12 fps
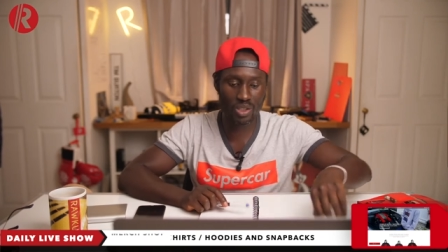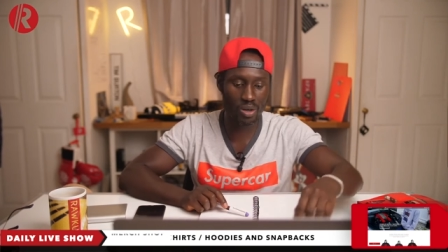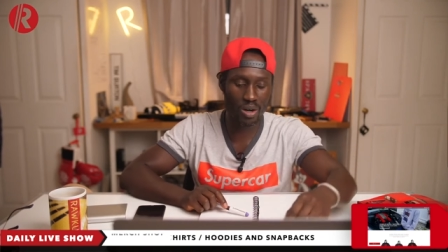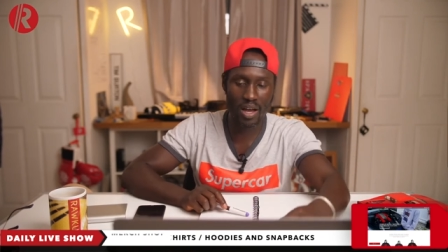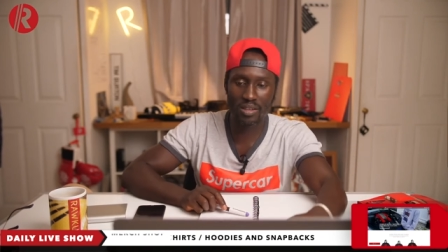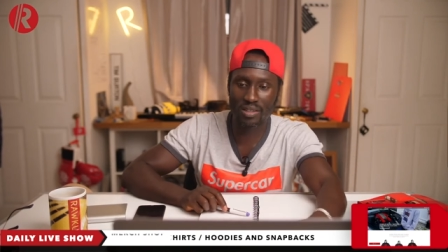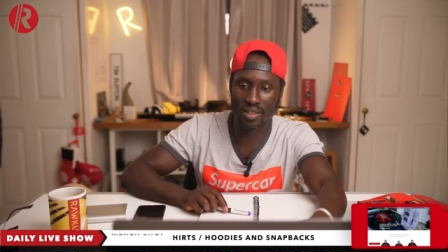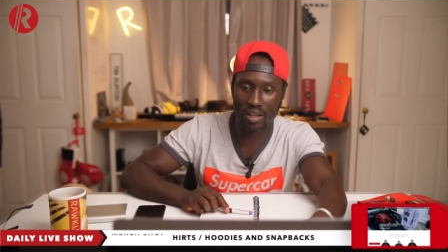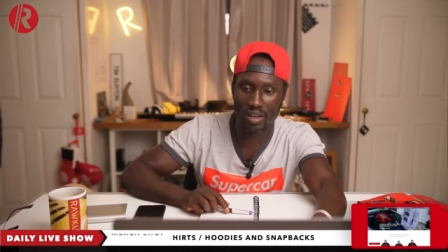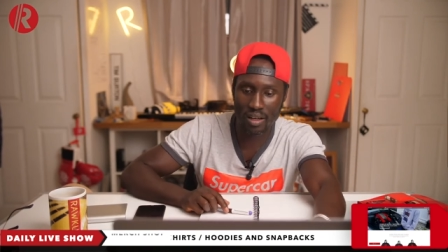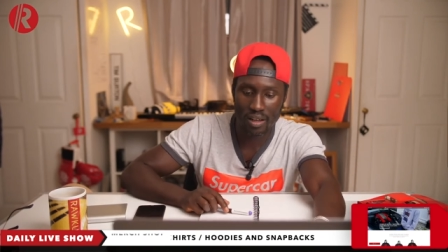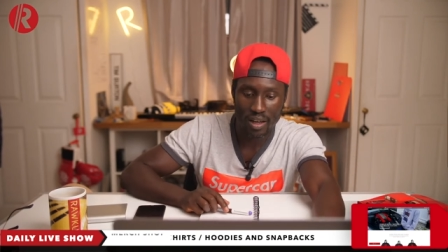So Ayrton
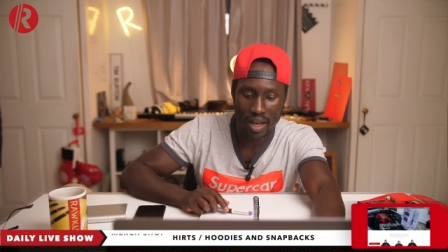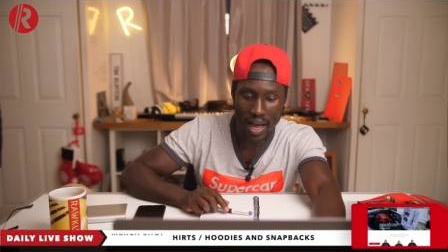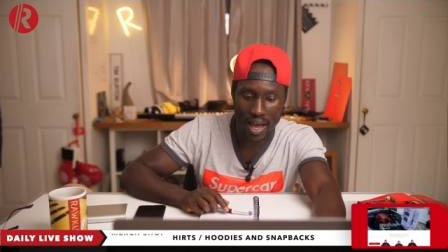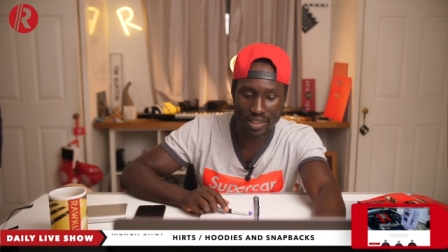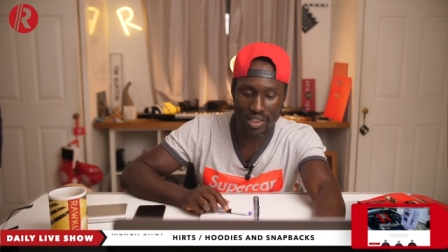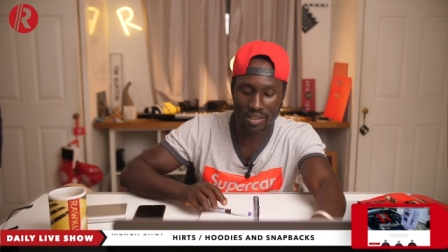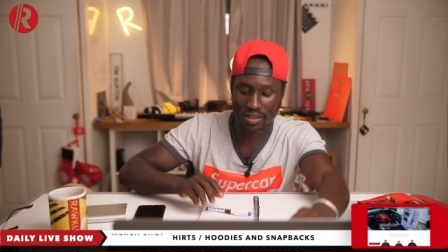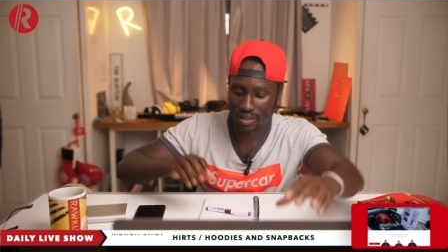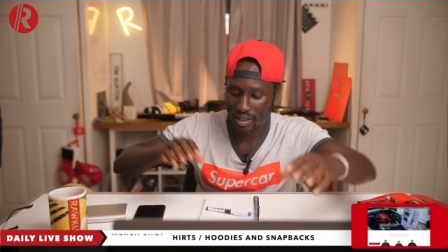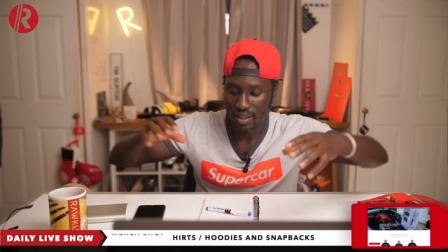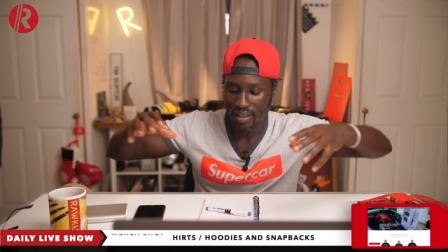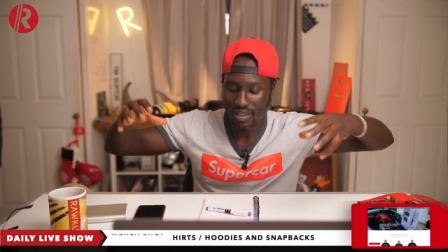Senna has
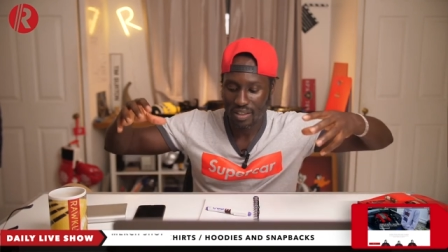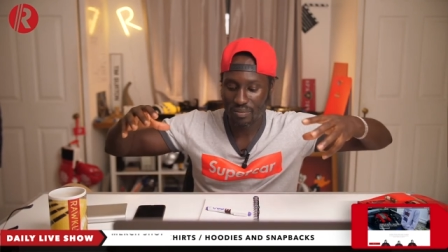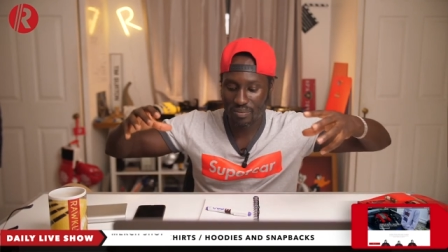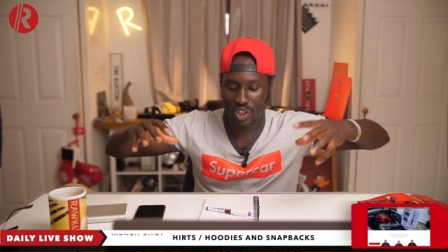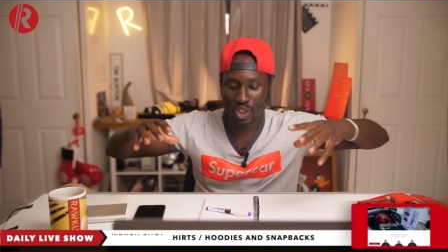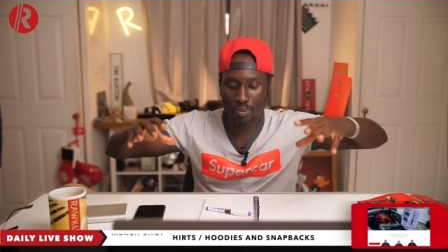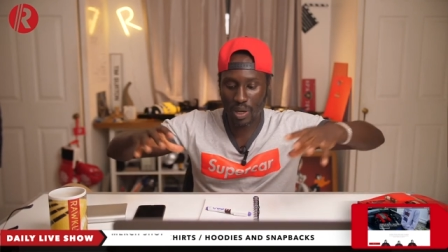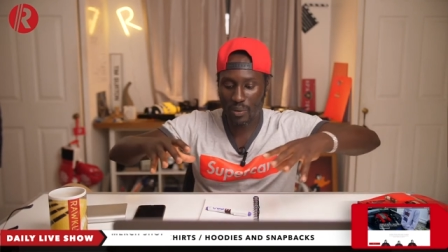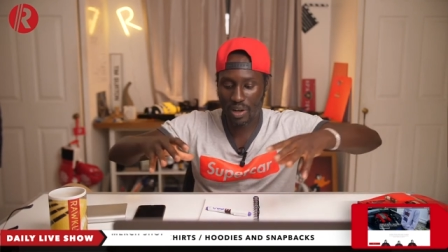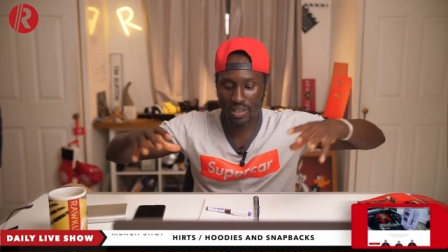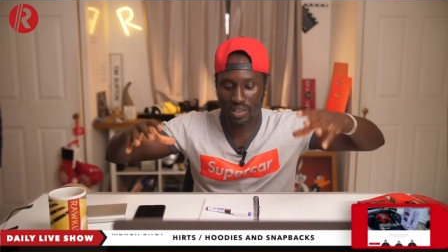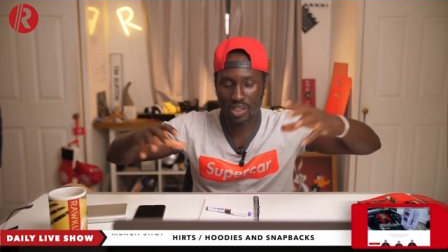his
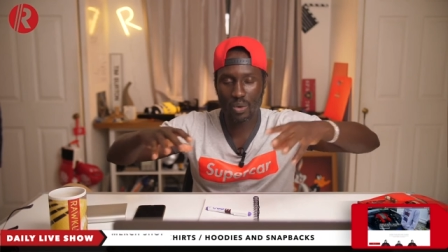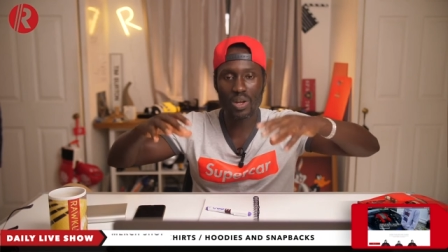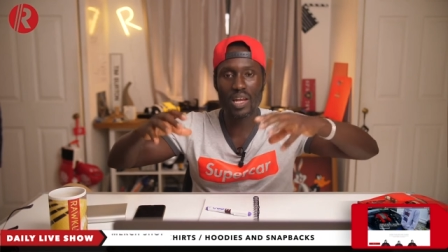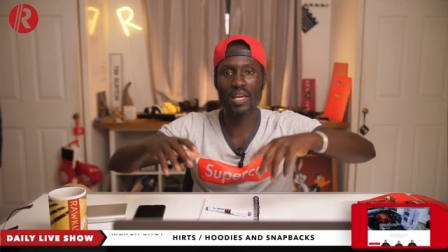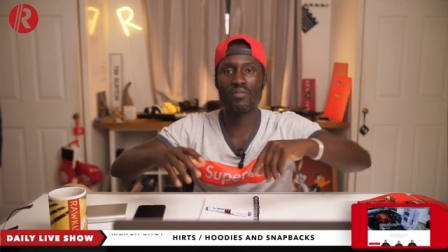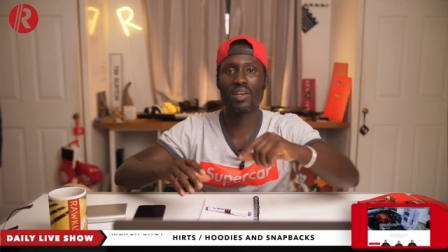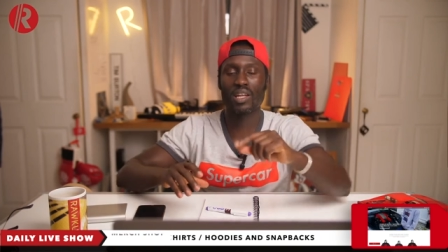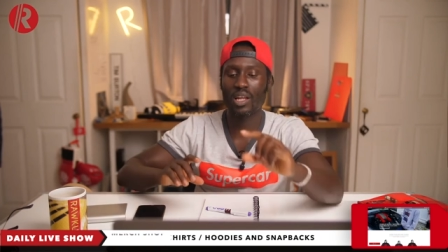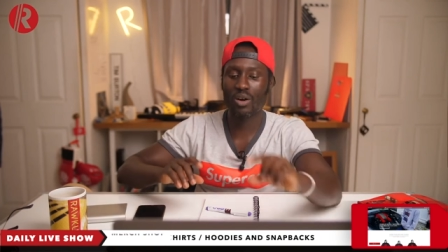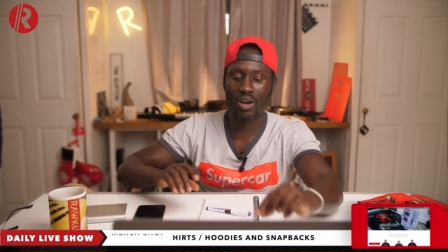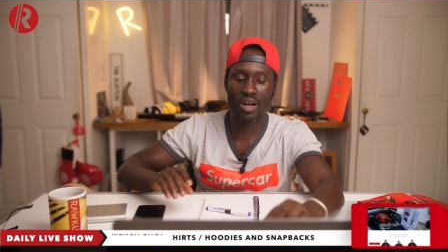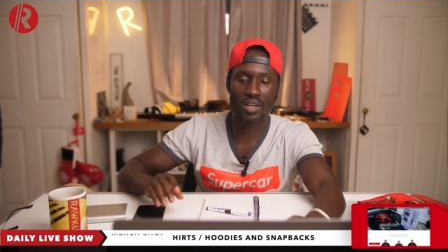spirit still living in
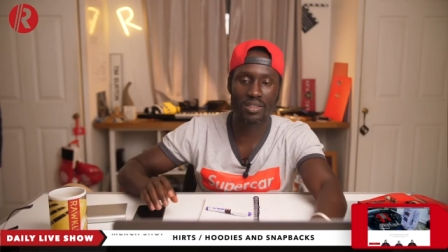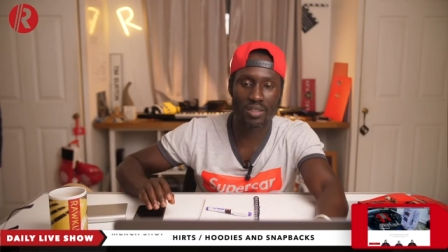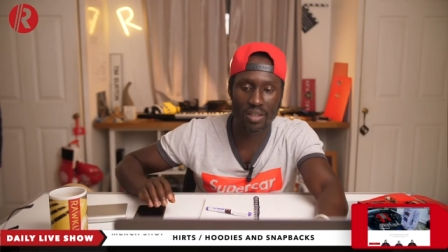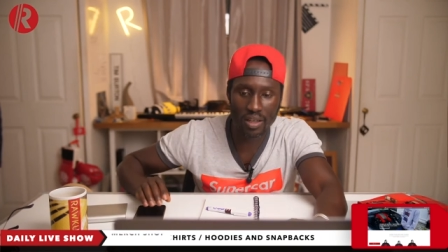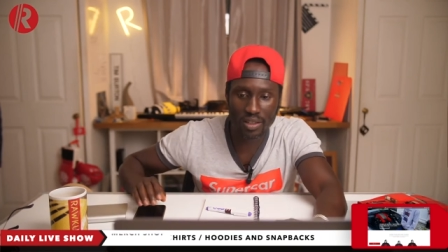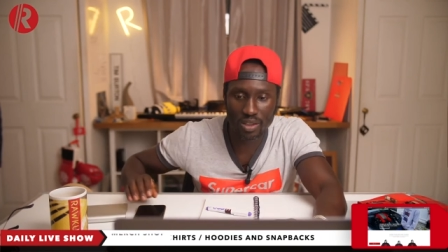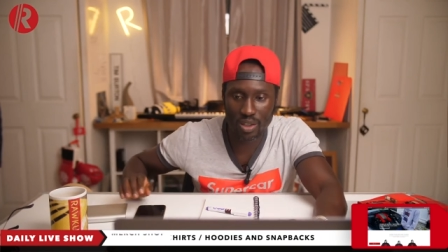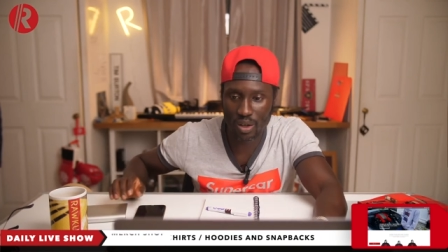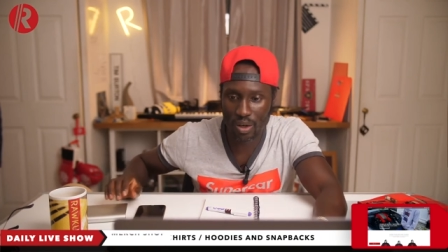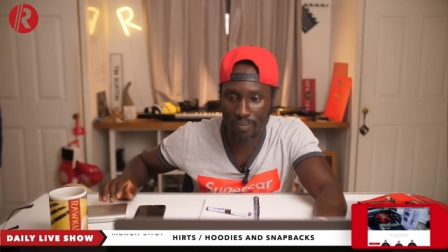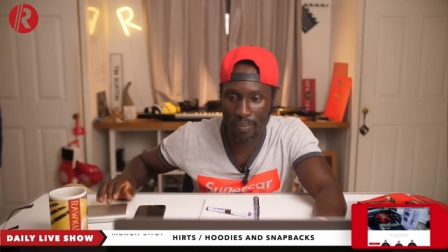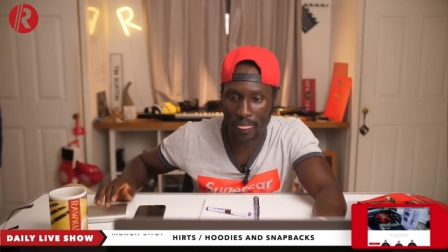a lot of cars today.
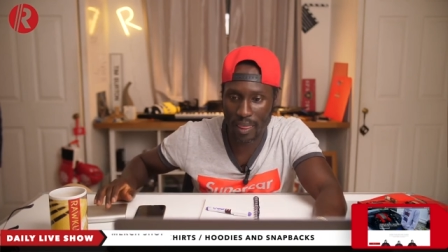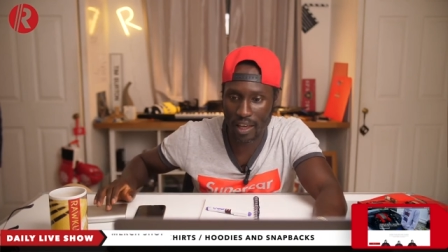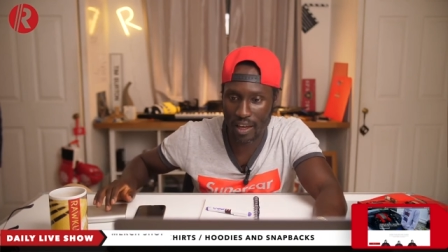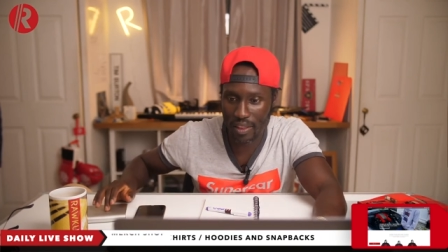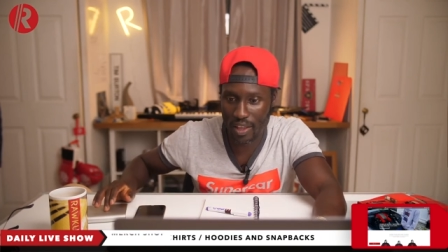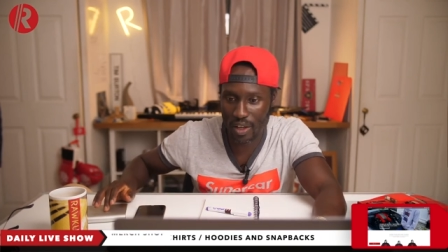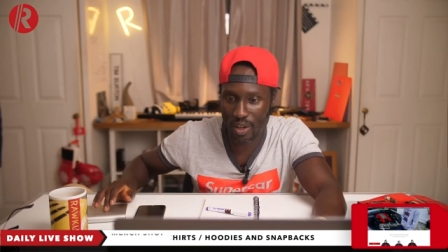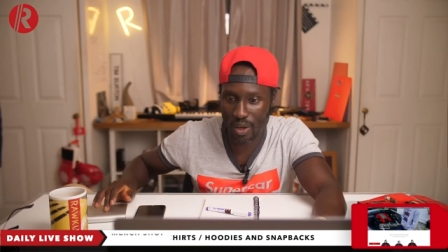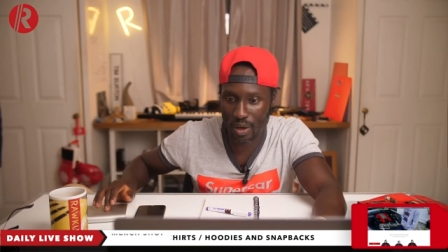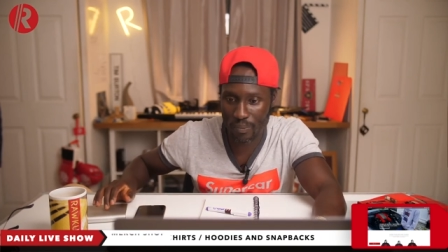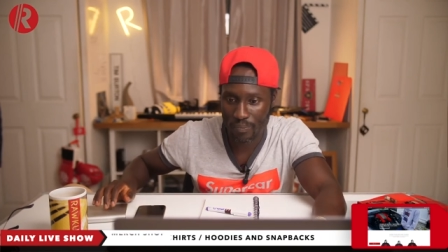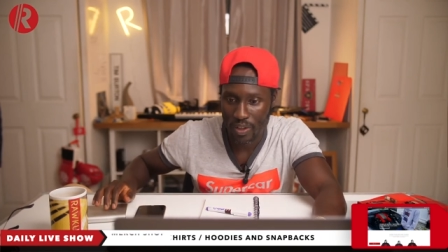So yeah, there you
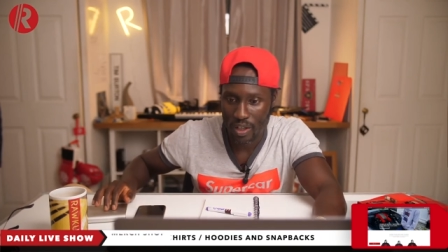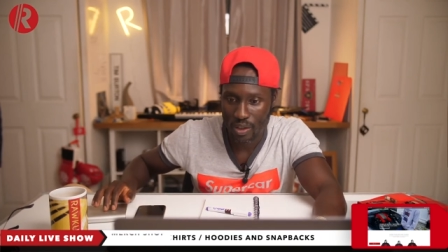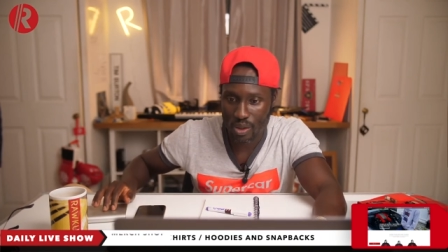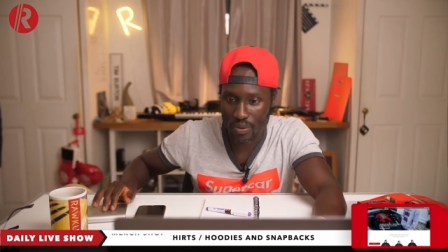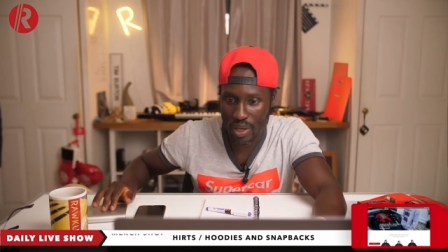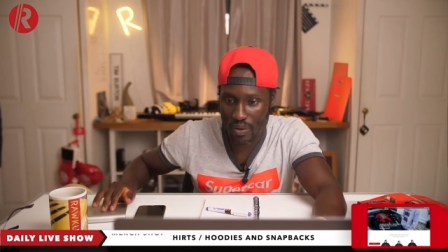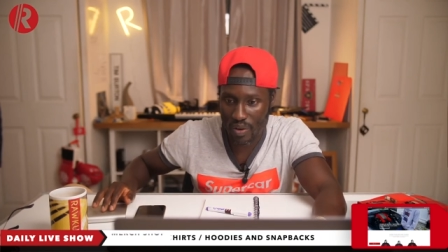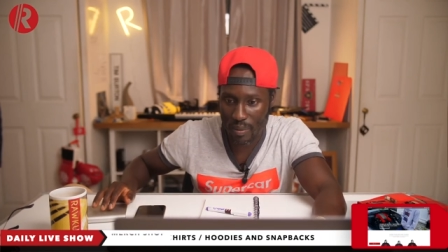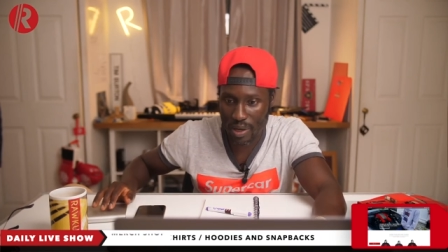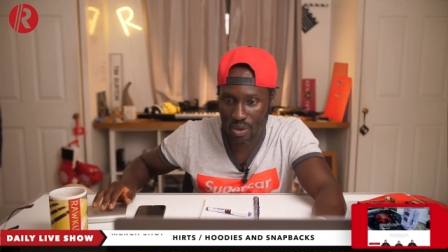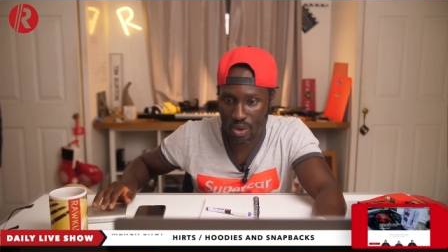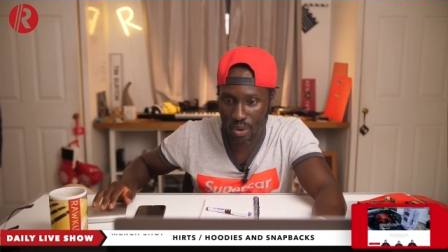go. So thank you
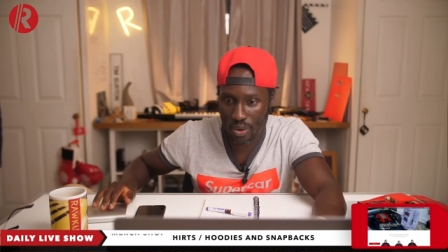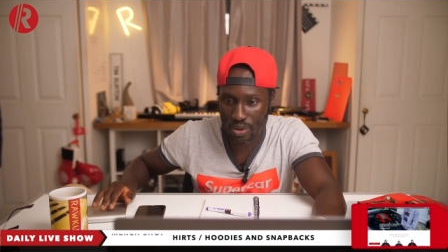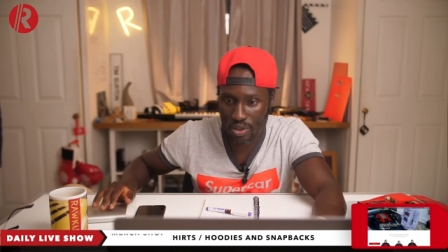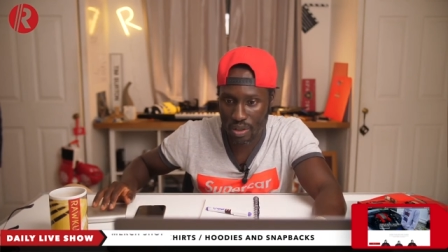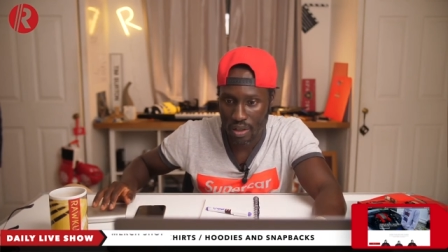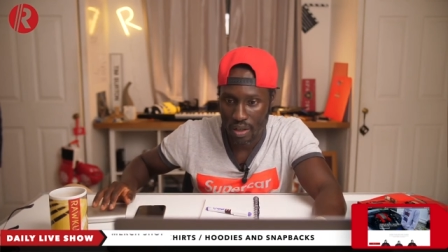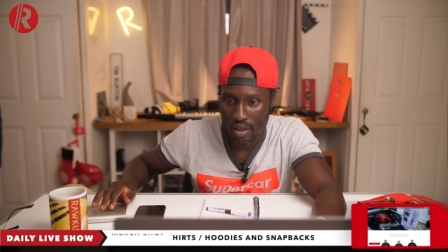very much, George.